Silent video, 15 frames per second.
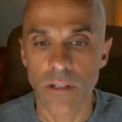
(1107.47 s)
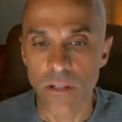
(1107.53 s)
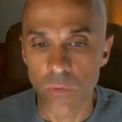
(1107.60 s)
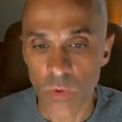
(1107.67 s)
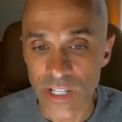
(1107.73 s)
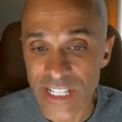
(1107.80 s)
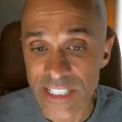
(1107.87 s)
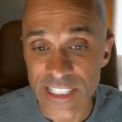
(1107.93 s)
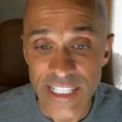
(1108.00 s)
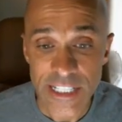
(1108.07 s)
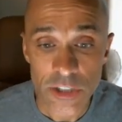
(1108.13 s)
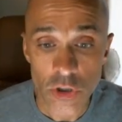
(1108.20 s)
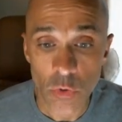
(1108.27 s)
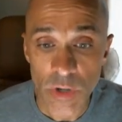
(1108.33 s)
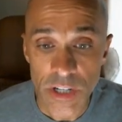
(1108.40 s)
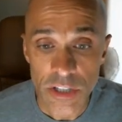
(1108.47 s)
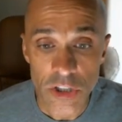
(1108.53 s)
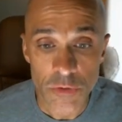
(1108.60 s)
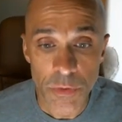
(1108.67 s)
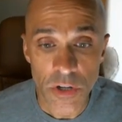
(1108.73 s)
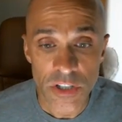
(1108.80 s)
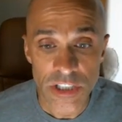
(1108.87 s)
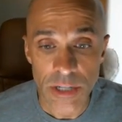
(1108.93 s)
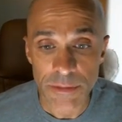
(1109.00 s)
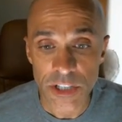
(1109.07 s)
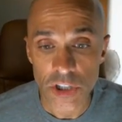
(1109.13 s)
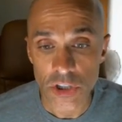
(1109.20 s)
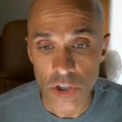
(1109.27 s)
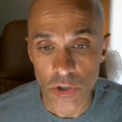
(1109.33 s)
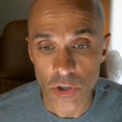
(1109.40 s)
we're going to dig into one of these books, and I'm going to
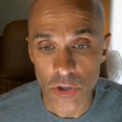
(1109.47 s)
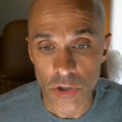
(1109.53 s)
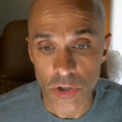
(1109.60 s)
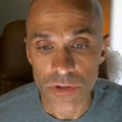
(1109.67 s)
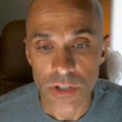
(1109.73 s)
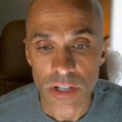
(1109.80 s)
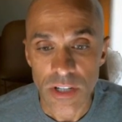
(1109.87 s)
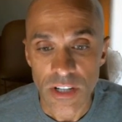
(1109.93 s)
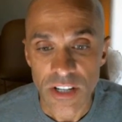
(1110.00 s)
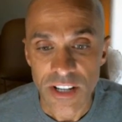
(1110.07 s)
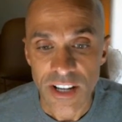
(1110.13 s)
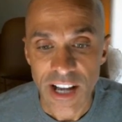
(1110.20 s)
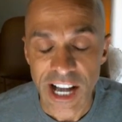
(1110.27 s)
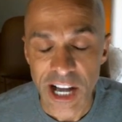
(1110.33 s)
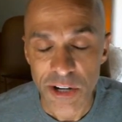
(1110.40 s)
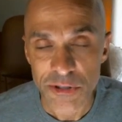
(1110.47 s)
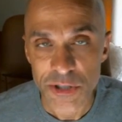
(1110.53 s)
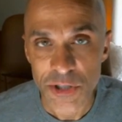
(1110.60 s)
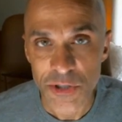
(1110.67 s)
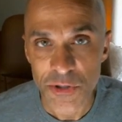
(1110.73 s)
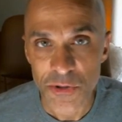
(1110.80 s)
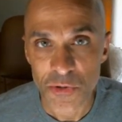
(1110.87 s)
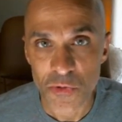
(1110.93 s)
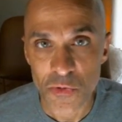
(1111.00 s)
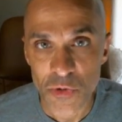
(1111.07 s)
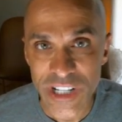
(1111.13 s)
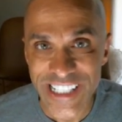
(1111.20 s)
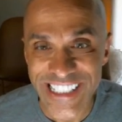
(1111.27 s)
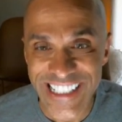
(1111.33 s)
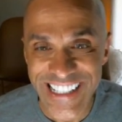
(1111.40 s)
show you how to
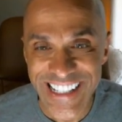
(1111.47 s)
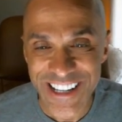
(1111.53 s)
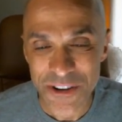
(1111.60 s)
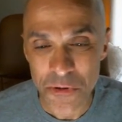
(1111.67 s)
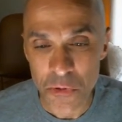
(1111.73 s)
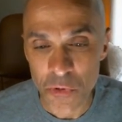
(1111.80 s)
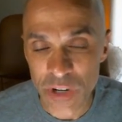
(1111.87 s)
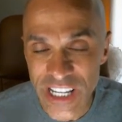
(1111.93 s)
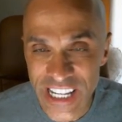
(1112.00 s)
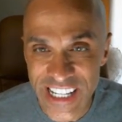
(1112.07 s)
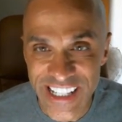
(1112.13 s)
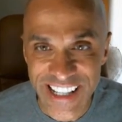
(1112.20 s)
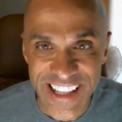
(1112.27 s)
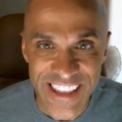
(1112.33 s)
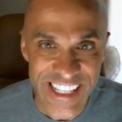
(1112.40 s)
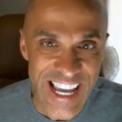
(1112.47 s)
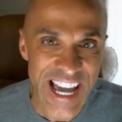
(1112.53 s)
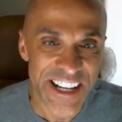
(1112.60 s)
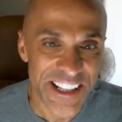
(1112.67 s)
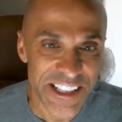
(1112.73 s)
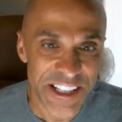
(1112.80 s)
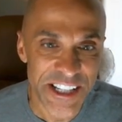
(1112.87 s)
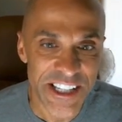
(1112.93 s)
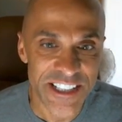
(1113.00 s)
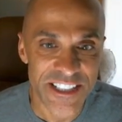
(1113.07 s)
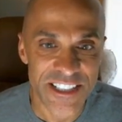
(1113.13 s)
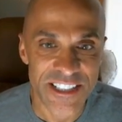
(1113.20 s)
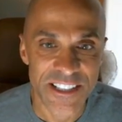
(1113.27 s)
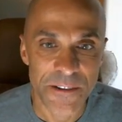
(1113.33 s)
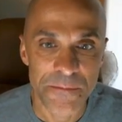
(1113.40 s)
really read the analytics